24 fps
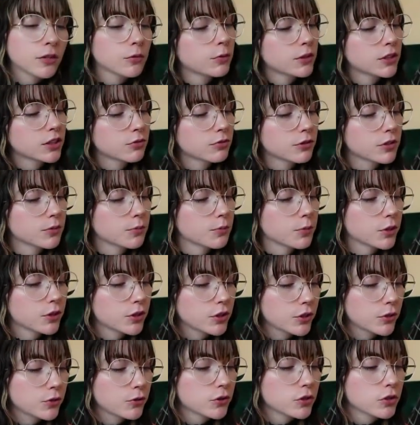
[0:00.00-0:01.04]
which was
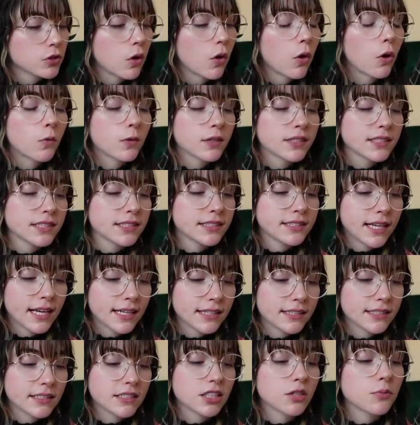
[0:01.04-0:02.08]
produced or was
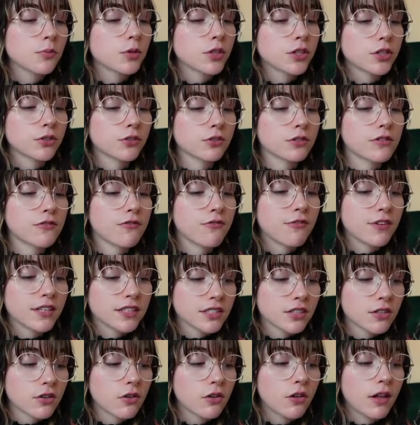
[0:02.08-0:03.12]
intended to produce
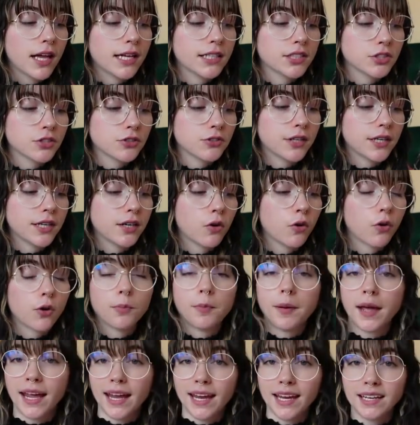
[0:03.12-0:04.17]
physical injury or
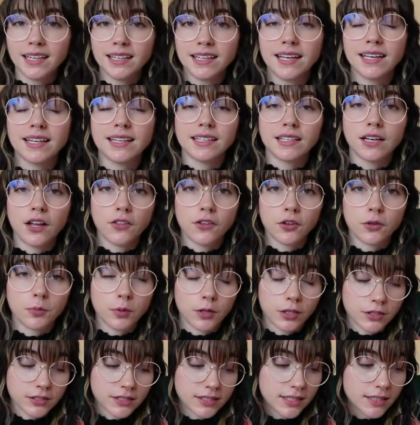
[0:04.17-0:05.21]
pain in another
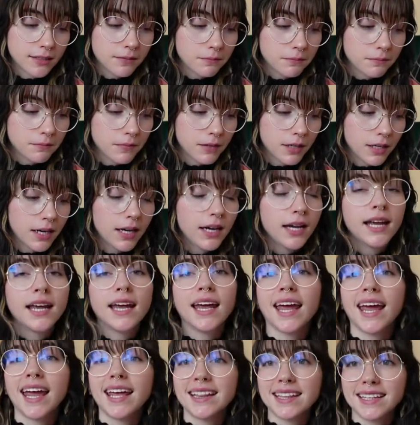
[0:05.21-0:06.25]
person,
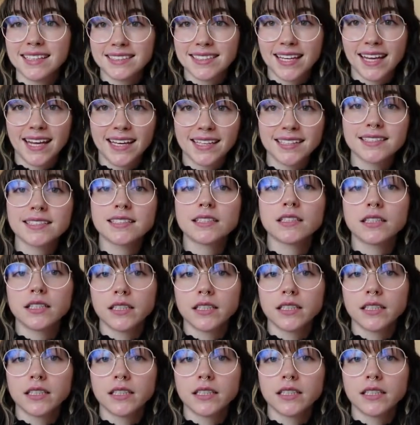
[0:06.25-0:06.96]
in this case,